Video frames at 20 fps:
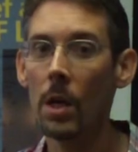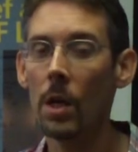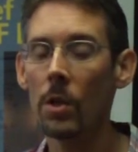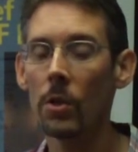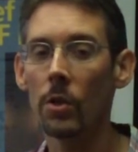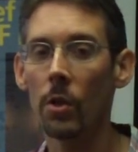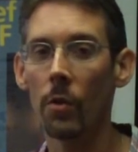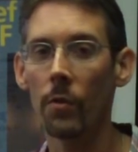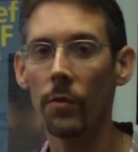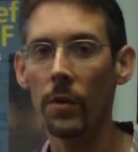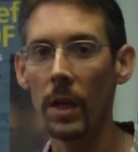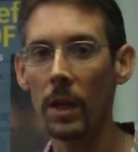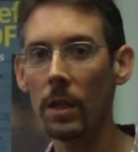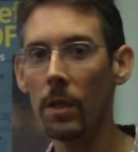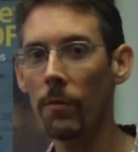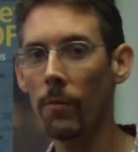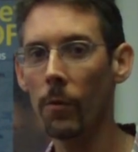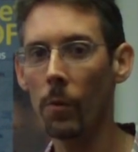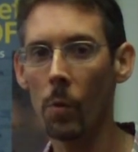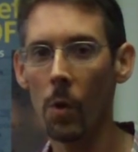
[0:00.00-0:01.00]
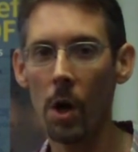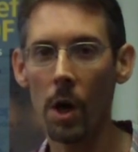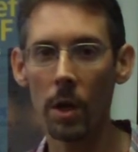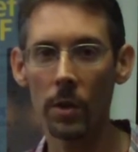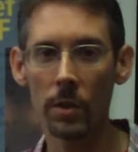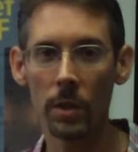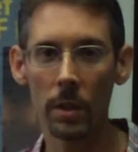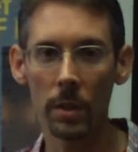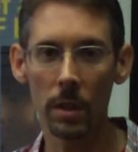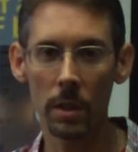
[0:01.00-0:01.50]
So thank you for
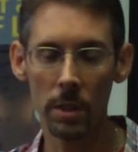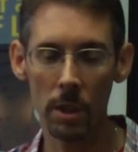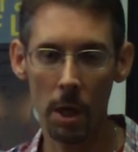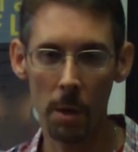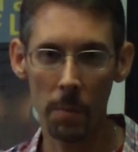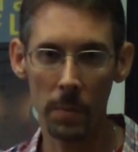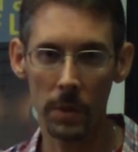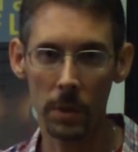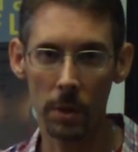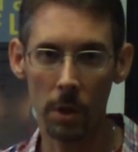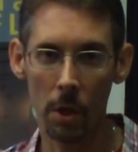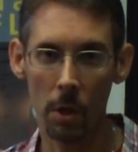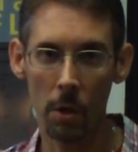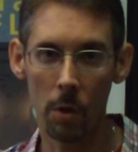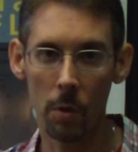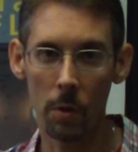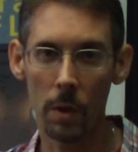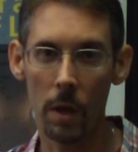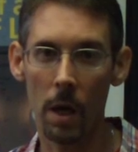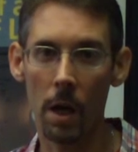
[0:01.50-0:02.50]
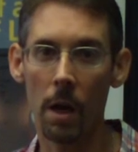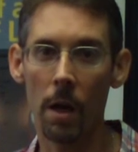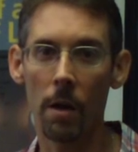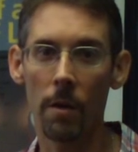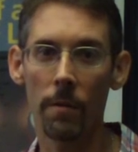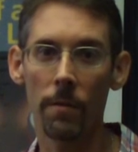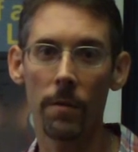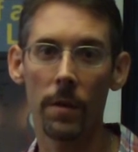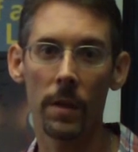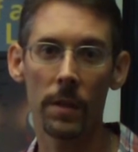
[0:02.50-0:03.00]
watching this episode
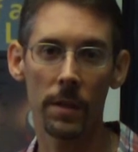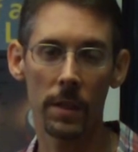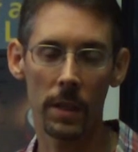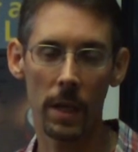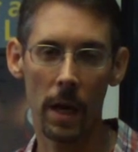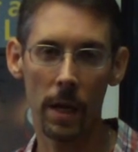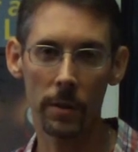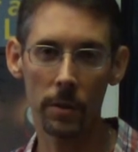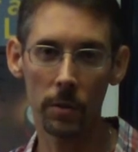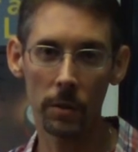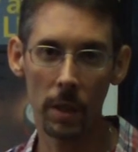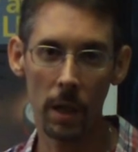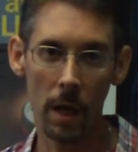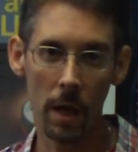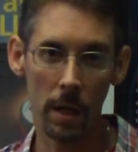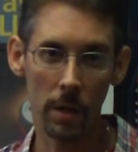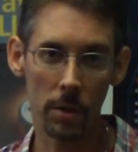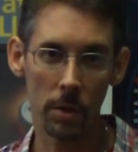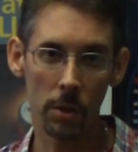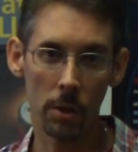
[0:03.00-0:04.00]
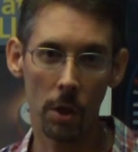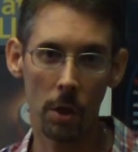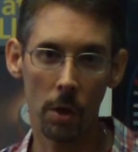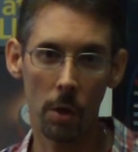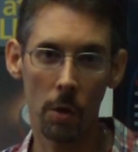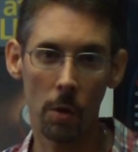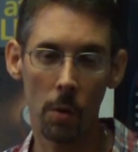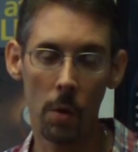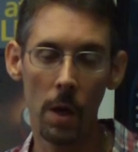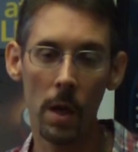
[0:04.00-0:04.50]
of the Dr. Todd
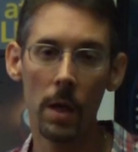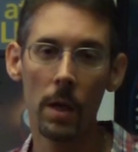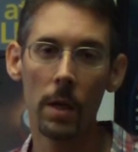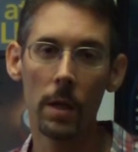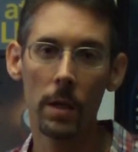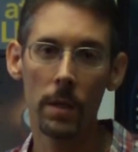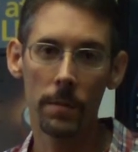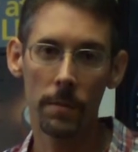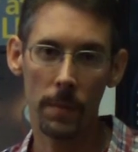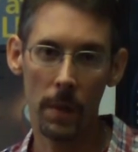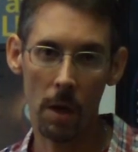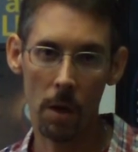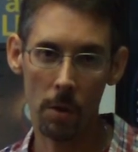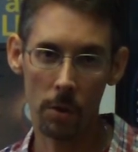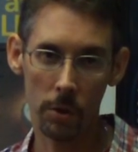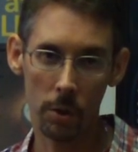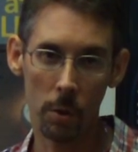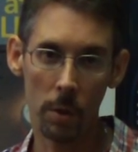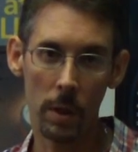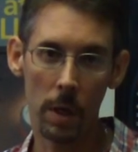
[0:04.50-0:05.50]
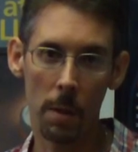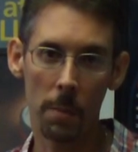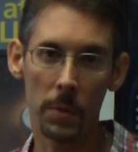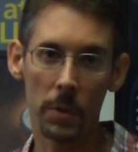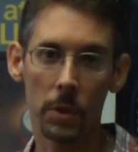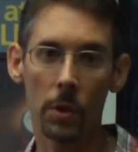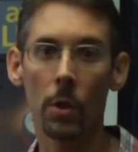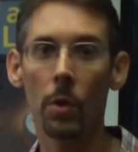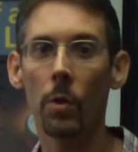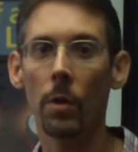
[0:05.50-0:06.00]
Show, also an
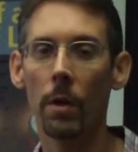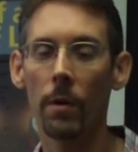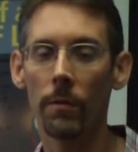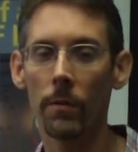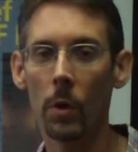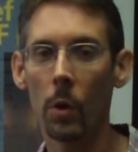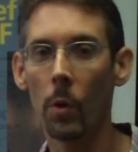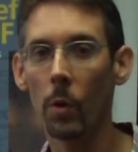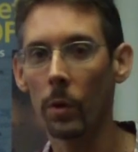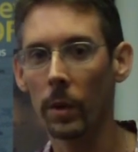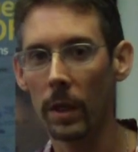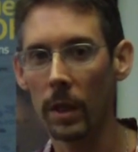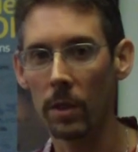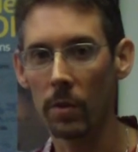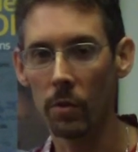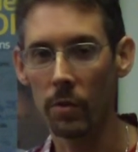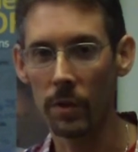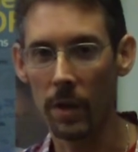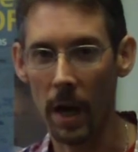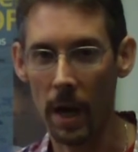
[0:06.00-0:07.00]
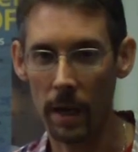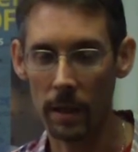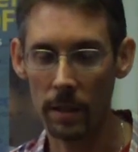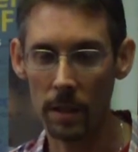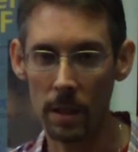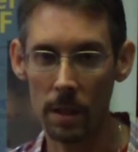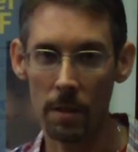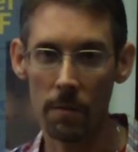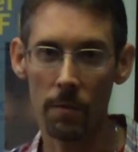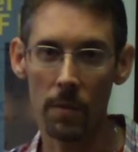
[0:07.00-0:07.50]
episode of
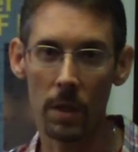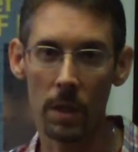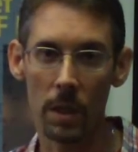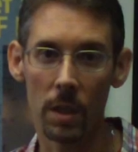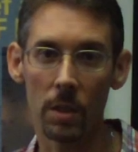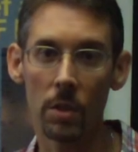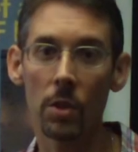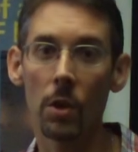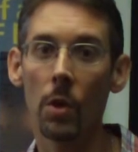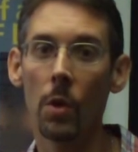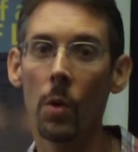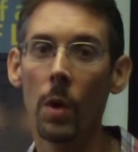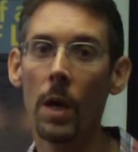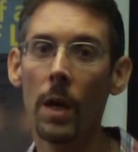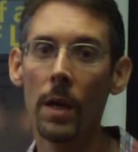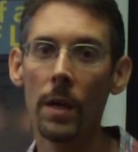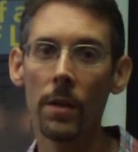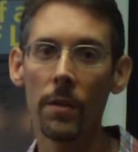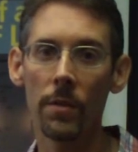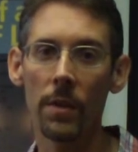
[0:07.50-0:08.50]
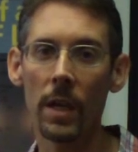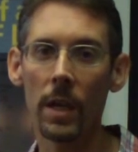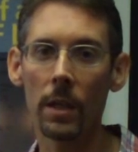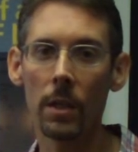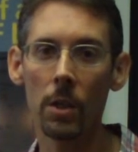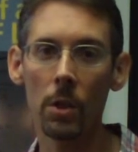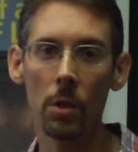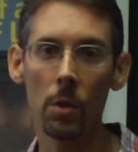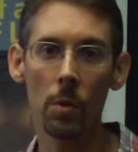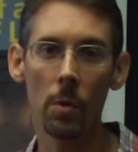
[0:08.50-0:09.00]
ColdLaser.tv. So
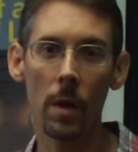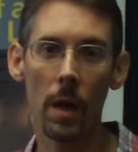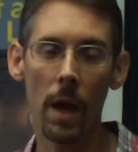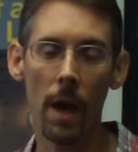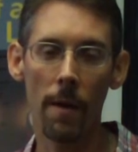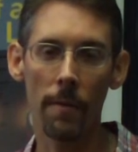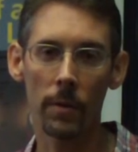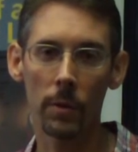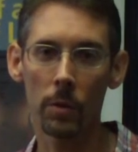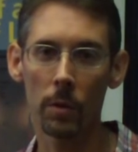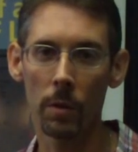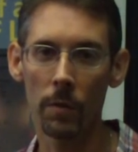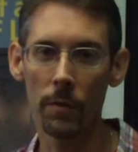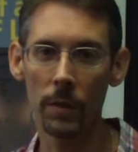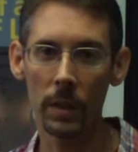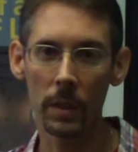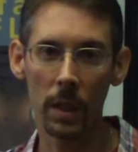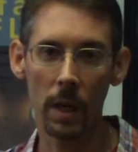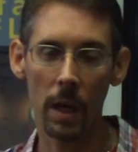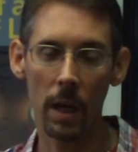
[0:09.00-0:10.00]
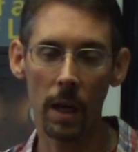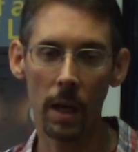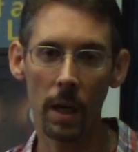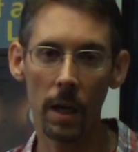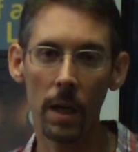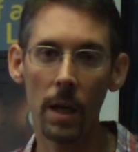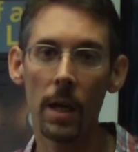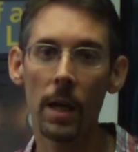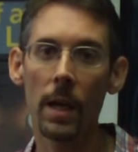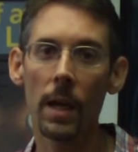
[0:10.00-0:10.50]
thank you, have a terrific
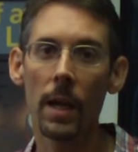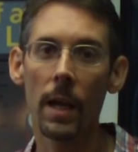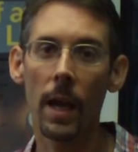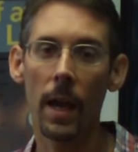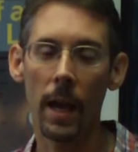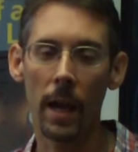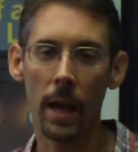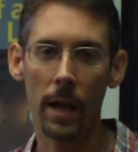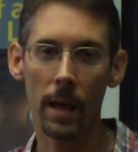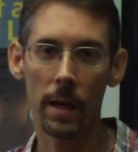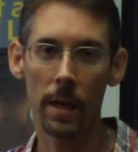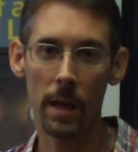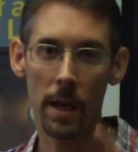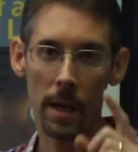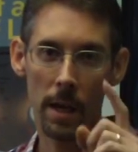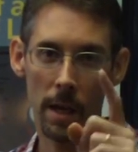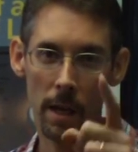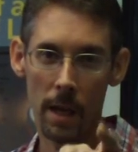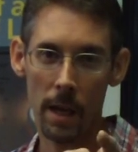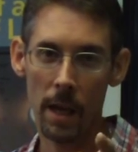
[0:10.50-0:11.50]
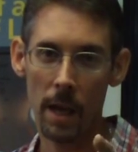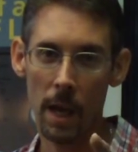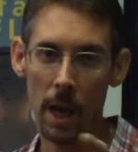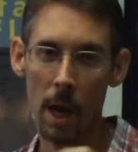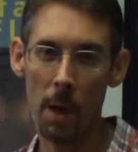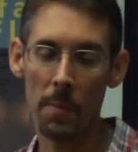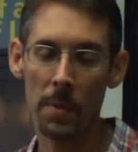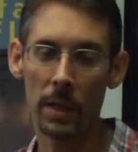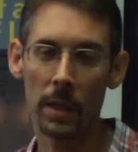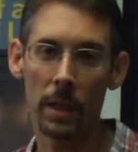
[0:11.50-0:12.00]
day, and
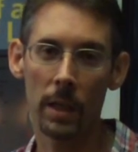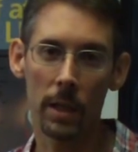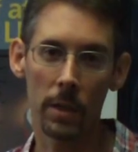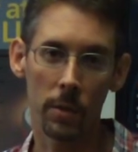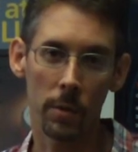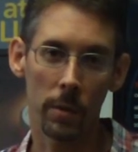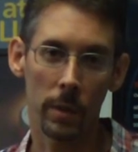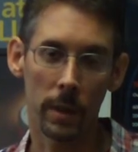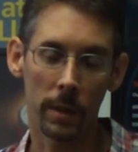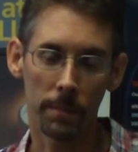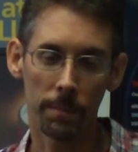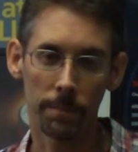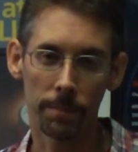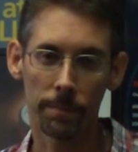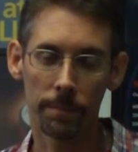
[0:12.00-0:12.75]
happy lasering.